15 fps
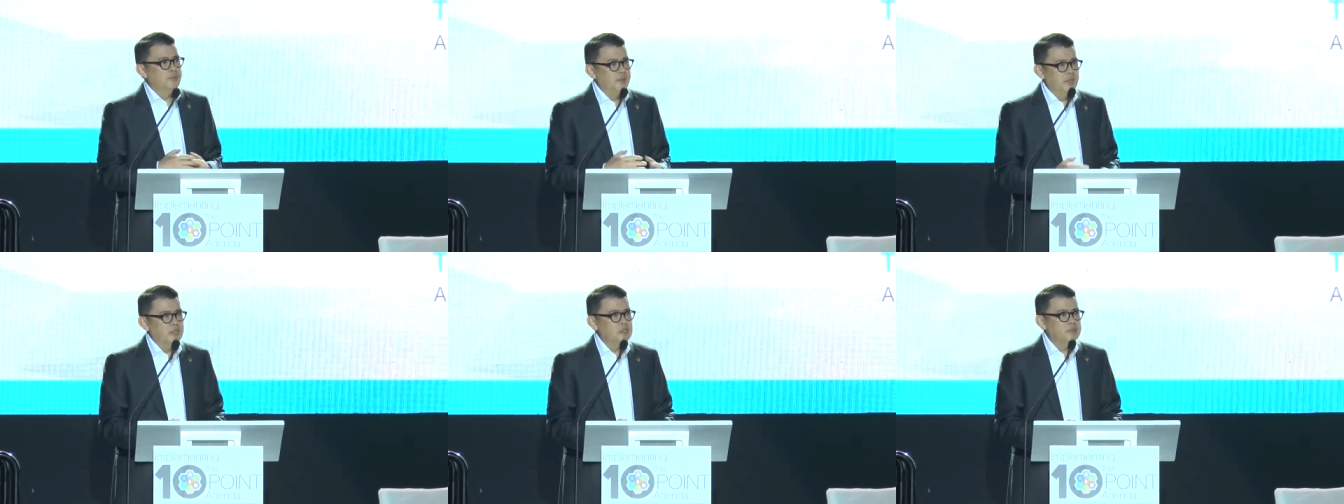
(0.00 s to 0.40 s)

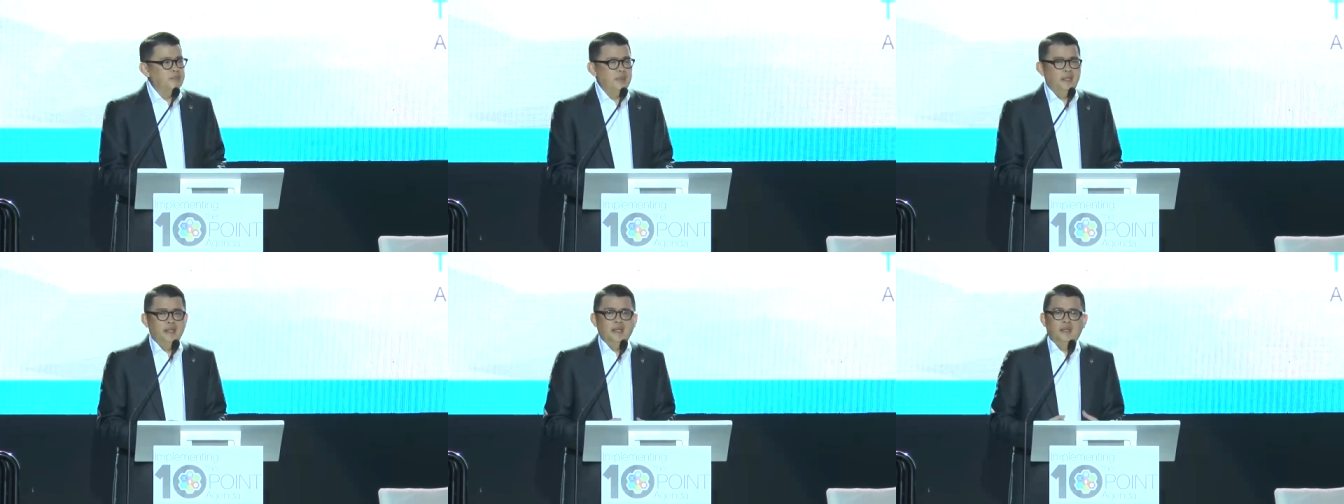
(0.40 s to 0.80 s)
the
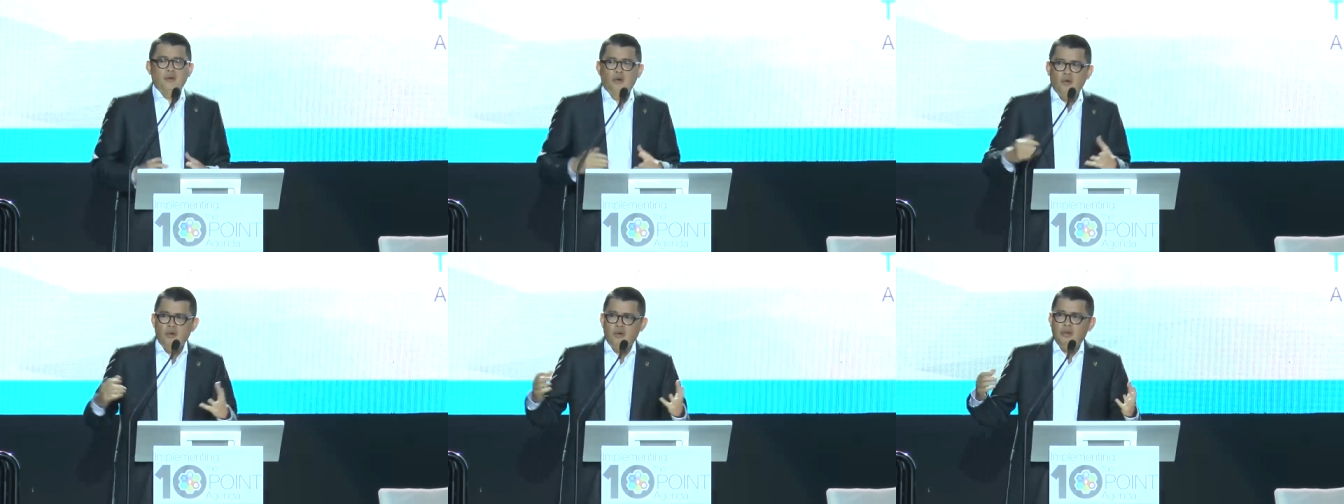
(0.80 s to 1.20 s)
BSP,
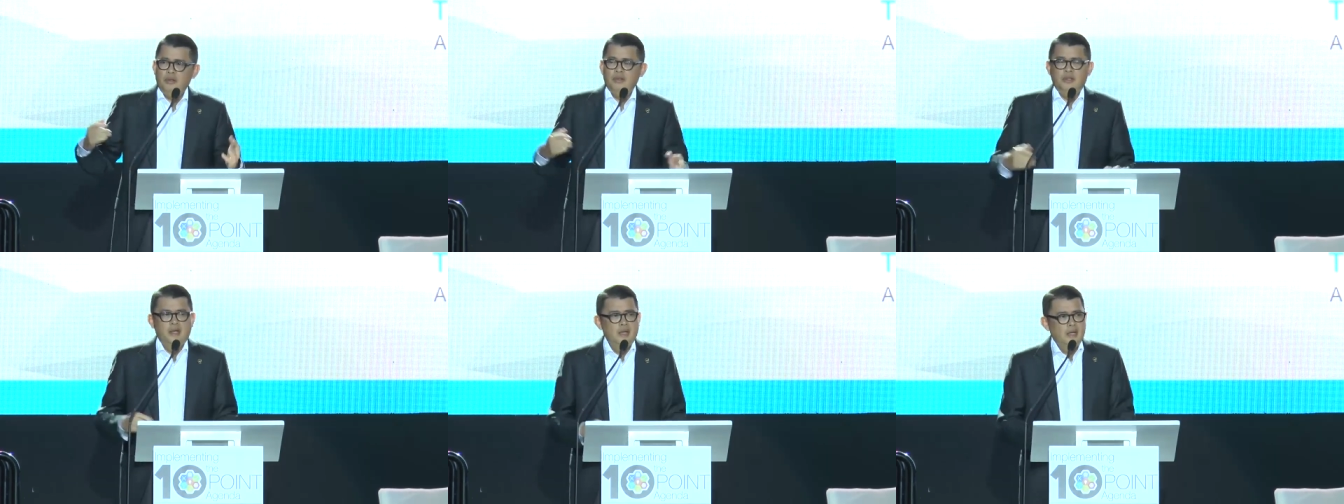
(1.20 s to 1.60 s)
and
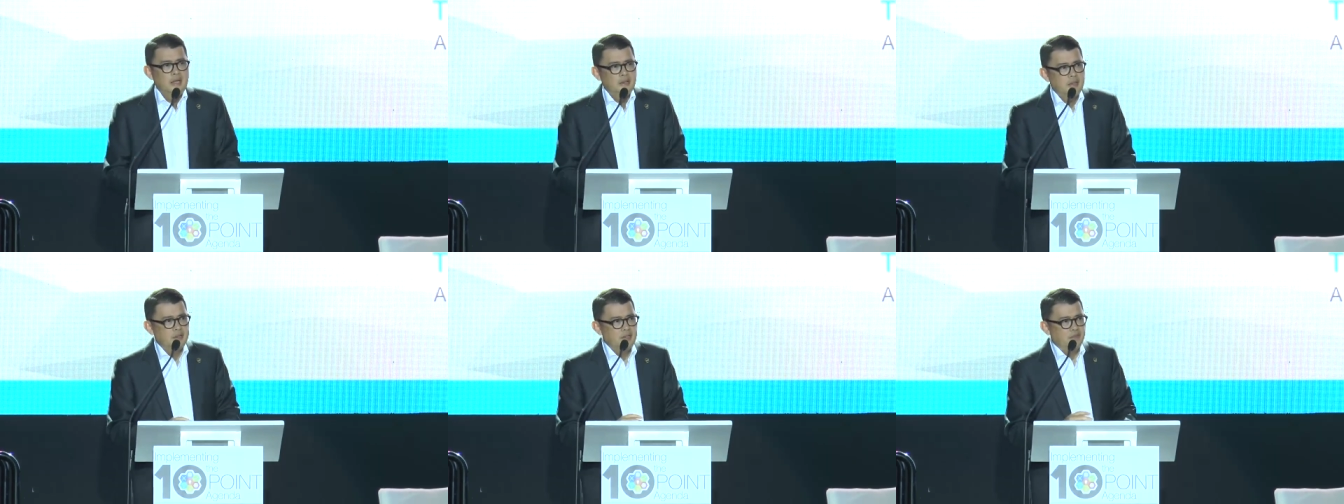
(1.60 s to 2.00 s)
all
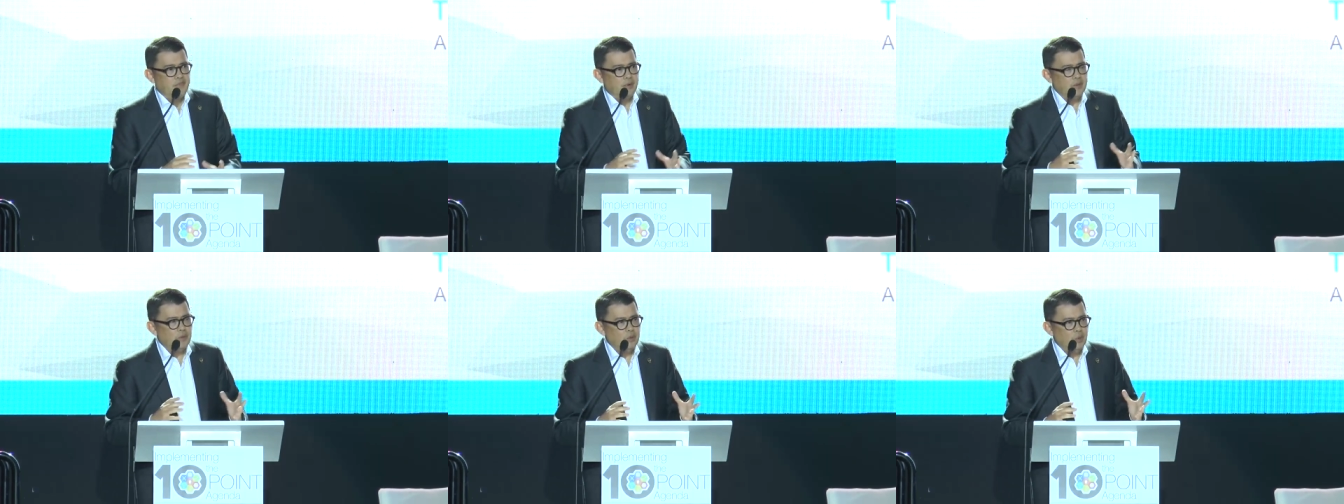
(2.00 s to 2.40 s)
the
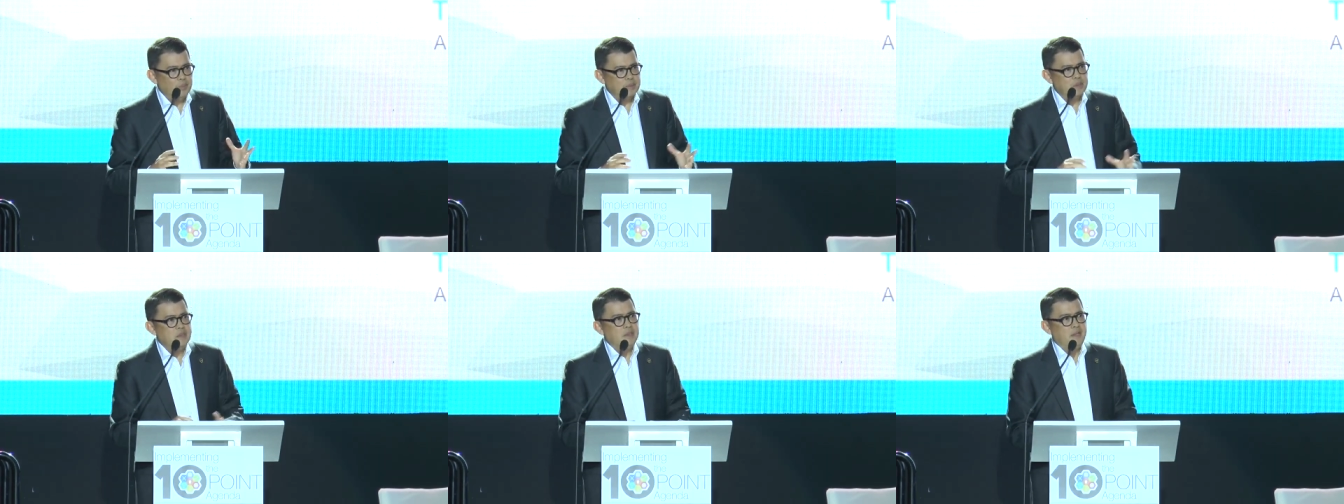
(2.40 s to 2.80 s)
different
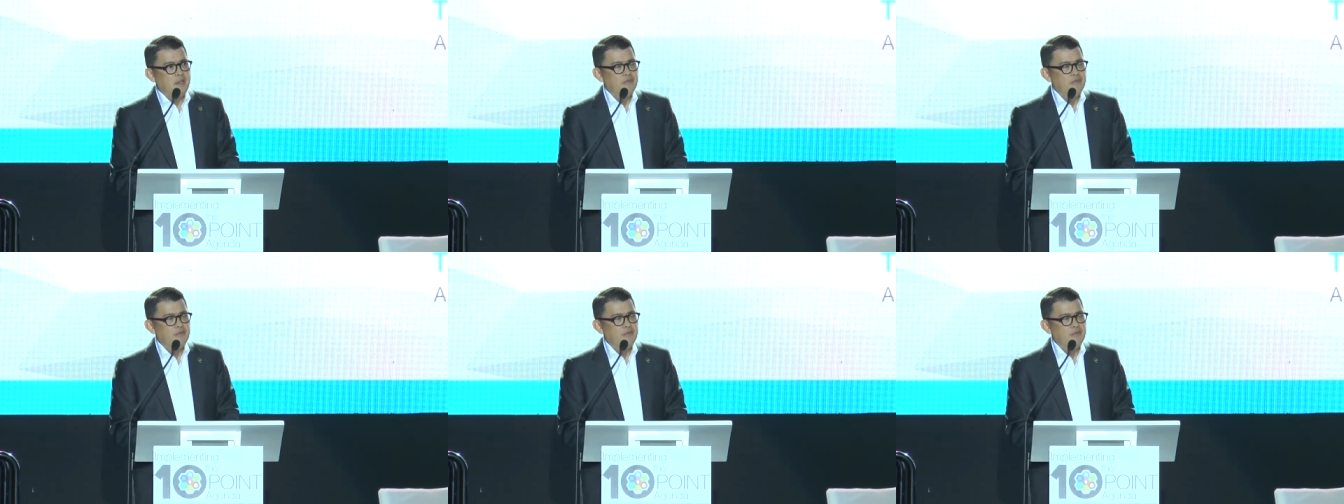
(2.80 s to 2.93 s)
groups